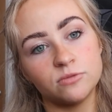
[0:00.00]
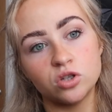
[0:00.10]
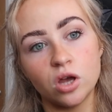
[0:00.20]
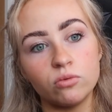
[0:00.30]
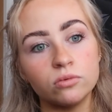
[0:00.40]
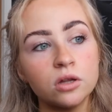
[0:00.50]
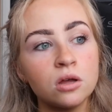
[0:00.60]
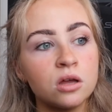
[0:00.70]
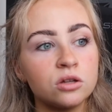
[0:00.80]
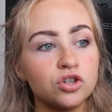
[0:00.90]
So
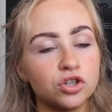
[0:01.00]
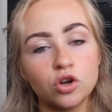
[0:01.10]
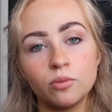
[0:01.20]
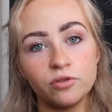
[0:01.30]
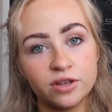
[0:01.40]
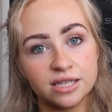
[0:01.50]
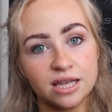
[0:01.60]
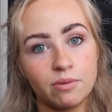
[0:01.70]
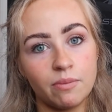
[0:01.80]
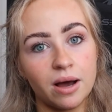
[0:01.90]
just a couple of things
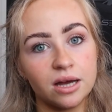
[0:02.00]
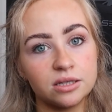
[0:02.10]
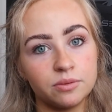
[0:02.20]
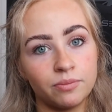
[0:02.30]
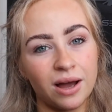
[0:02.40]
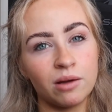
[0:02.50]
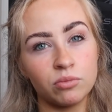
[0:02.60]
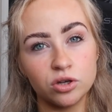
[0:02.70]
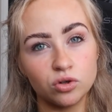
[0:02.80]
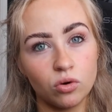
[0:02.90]
to keep in mind, but I
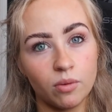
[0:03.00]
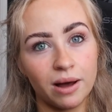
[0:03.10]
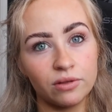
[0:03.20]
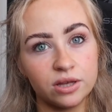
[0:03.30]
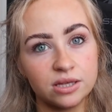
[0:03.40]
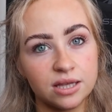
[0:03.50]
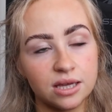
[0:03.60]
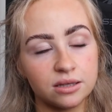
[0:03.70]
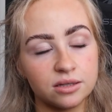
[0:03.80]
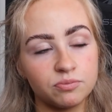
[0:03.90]
am going to talk about these
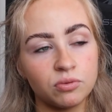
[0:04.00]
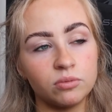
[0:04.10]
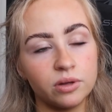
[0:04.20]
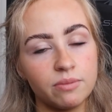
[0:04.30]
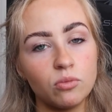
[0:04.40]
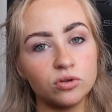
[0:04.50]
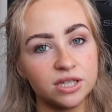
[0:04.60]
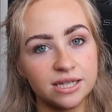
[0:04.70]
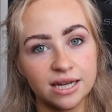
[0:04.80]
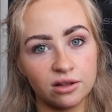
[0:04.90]
things probably in more
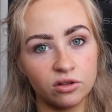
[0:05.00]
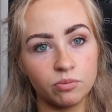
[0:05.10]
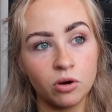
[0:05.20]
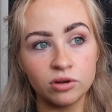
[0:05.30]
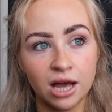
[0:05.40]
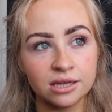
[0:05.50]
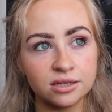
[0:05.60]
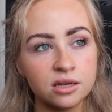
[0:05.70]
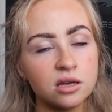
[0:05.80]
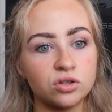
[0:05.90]
detail on a
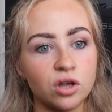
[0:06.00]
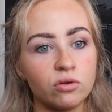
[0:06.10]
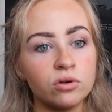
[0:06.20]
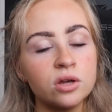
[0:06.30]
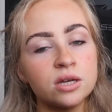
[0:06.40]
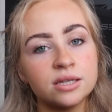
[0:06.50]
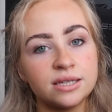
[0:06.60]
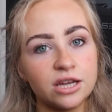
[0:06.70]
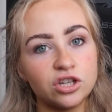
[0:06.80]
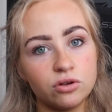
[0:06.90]
podcast, so
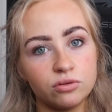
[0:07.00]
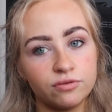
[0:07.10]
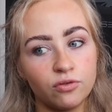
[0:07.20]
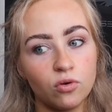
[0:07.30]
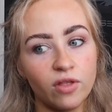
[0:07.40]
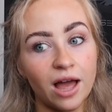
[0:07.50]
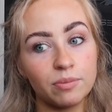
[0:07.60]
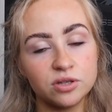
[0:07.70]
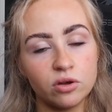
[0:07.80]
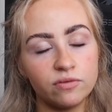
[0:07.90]
stay tuned for that
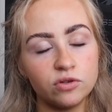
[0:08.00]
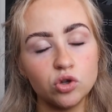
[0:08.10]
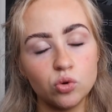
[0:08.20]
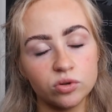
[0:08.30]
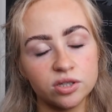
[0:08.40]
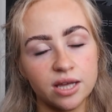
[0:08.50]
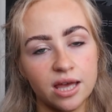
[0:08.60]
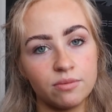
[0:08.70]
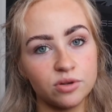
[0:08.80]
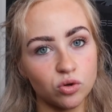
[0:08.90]
episode if you do want to
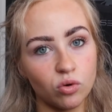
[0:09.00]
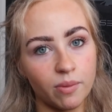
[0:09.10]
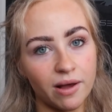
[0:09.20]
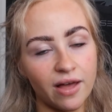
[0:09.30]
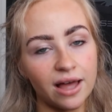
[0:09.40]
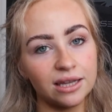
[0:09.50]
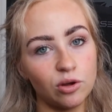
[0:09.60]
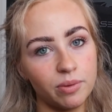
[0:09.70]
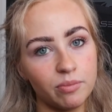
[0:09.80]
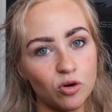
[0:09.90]
hear me talk about that a
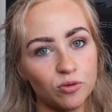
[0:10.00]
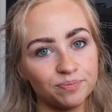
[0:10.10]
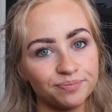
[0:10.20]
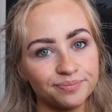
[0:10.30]
little bit more.